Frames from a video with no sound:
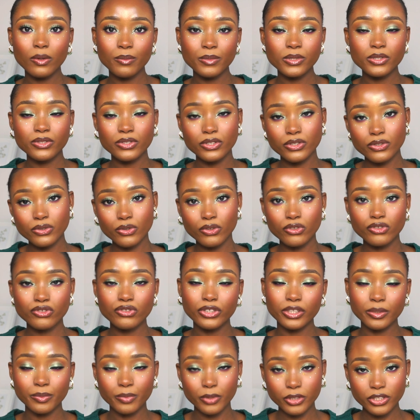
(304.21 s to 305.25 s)
coming to this country
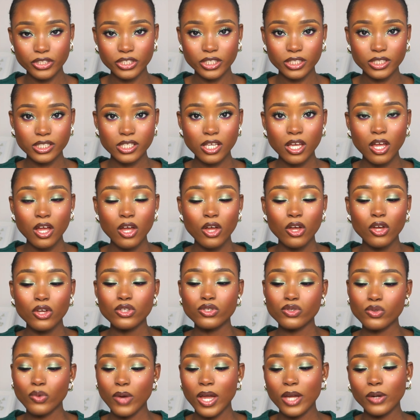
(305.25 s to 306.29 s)
on a budget,
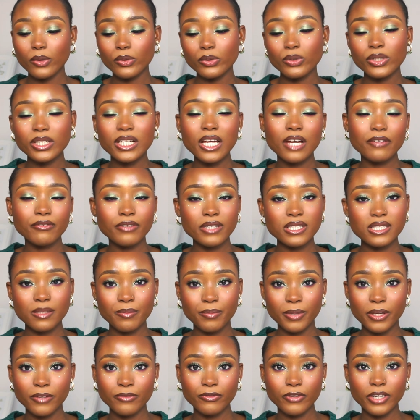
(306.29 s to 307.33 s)
so I could only afford to
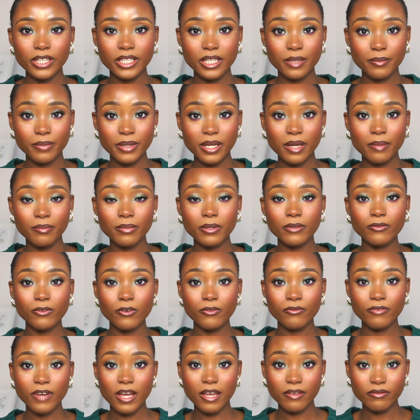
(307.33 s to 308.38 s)
pay for an Airbnb for
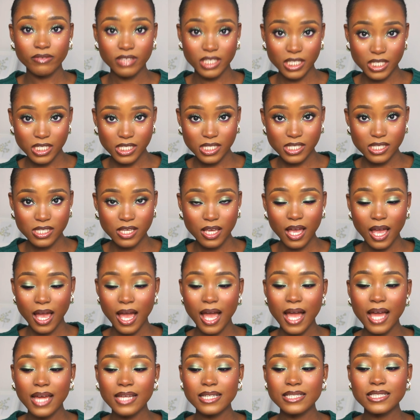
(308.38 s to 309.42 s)
5 days.
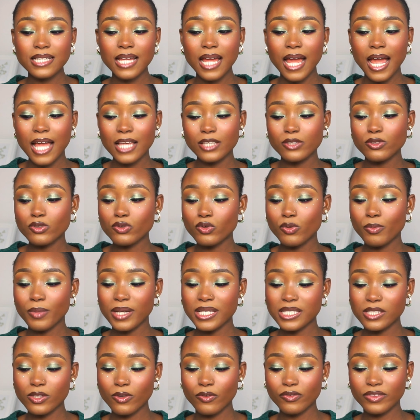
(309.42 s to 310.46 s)
And I just told
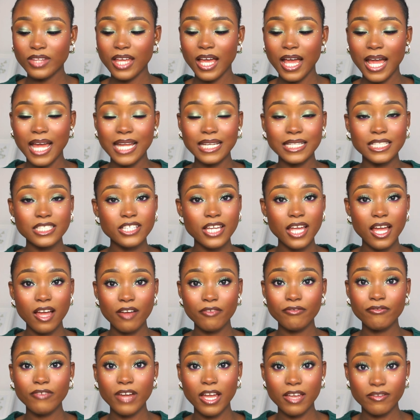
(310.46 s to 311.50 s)
myself that I literally
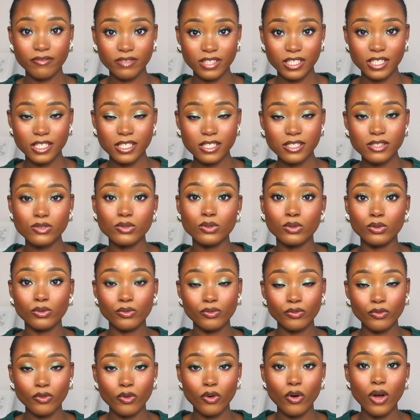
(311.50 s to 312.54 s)
have 5 days to look
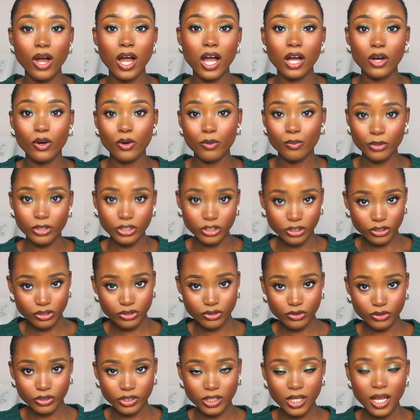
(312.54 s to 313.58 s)
for
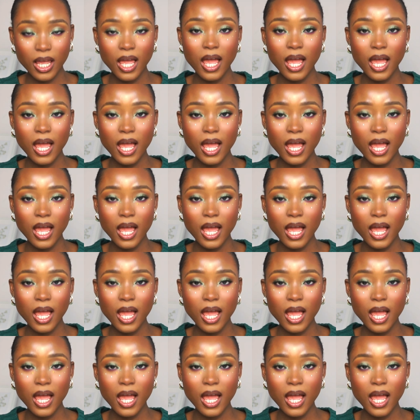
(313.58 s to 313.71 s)
accommodation.